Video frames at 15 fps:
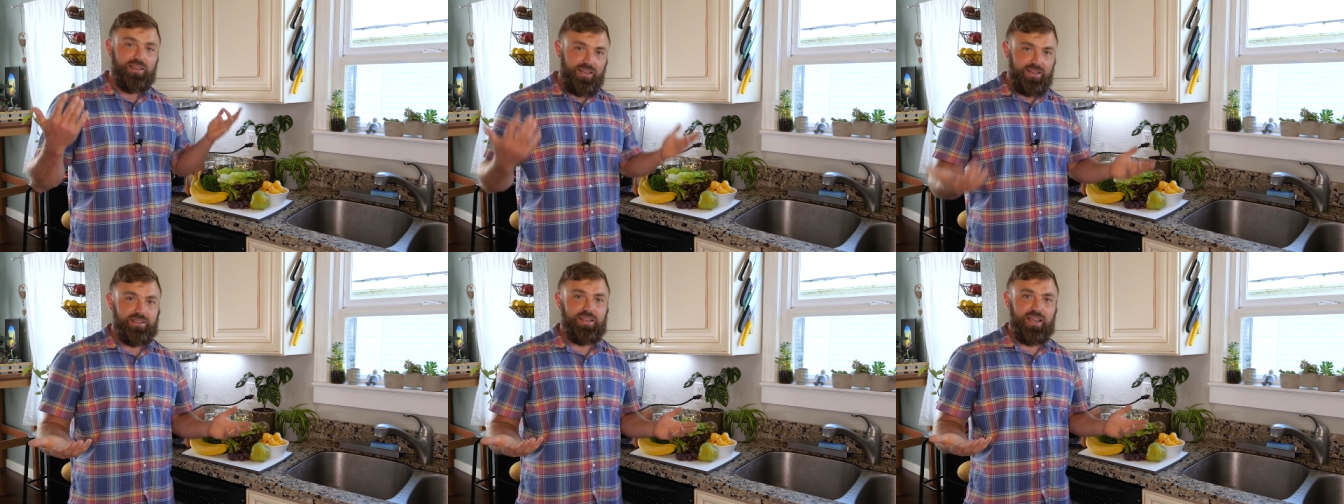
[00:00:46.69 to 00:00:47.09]

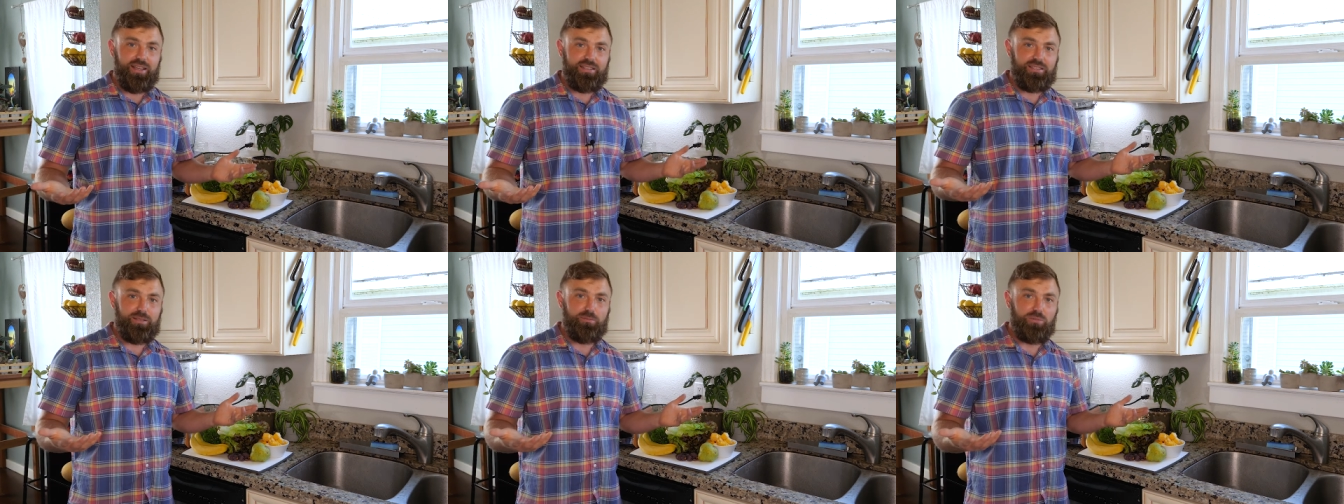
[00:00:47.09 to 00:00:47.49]
it
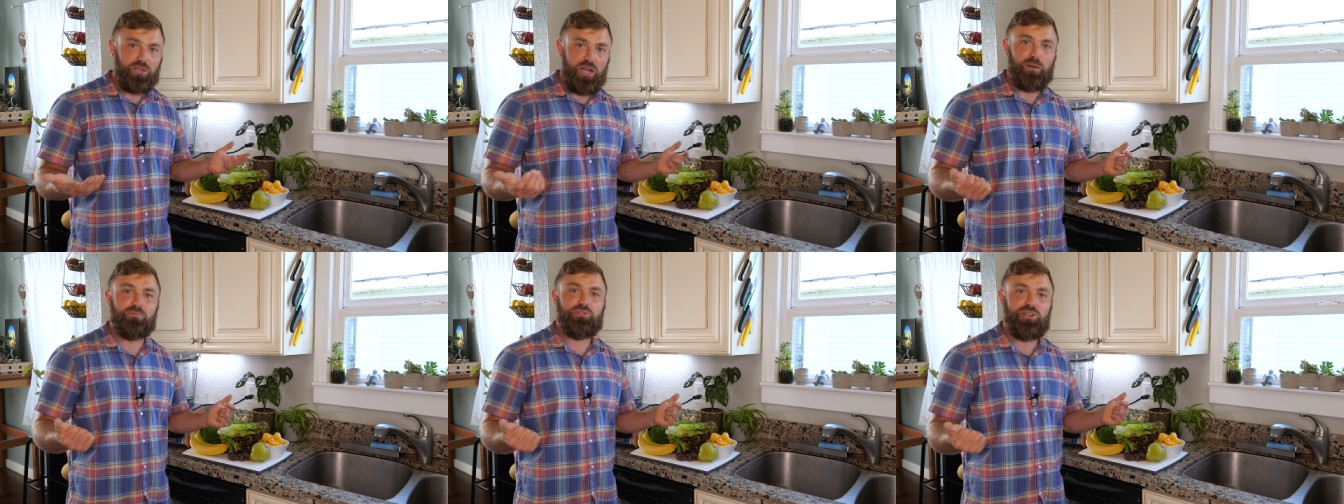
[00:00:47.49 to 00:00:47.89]
takes some
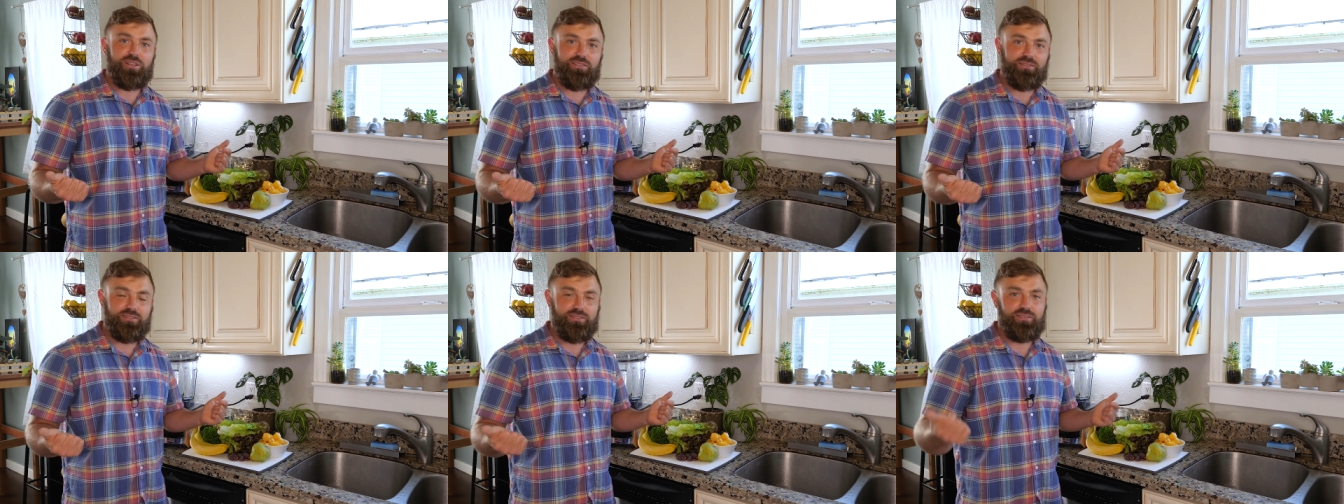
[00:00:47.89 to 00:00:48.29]

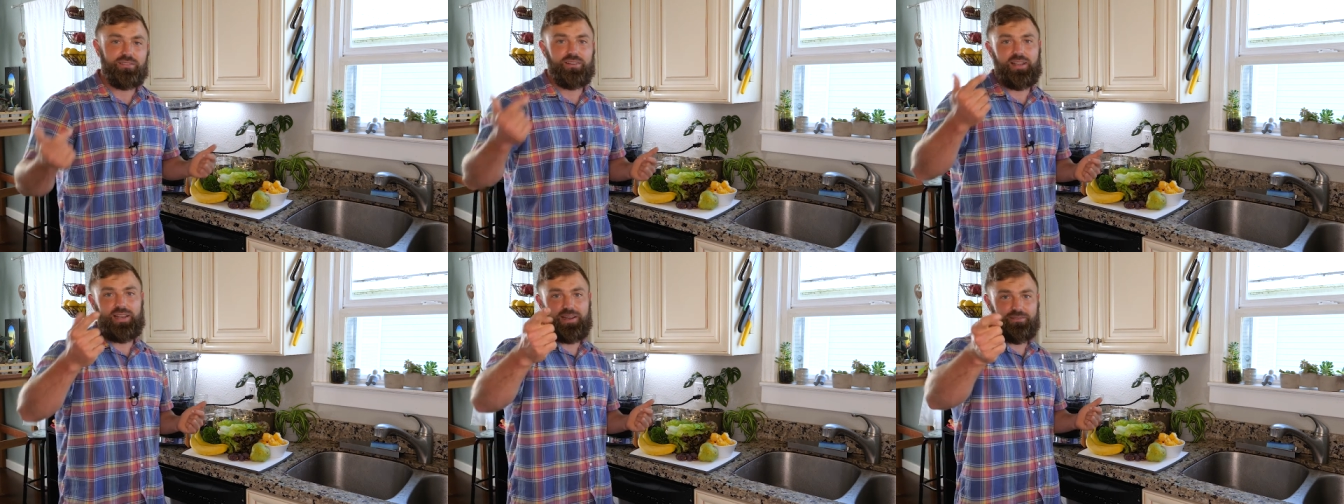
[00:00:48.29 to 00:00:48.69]
gumption,
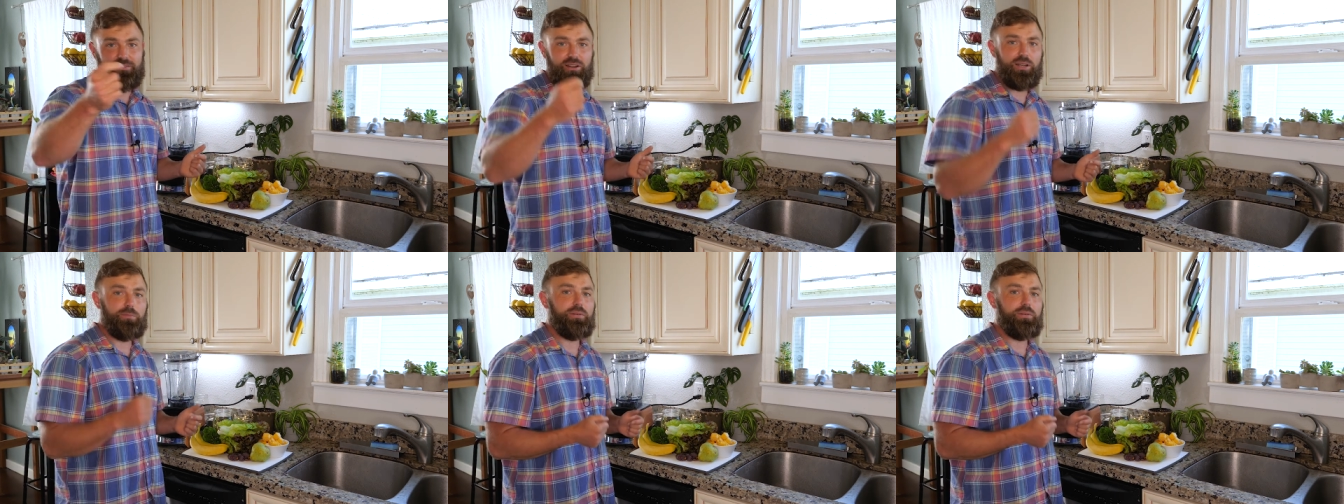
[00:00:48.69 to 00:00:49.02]
and I'm very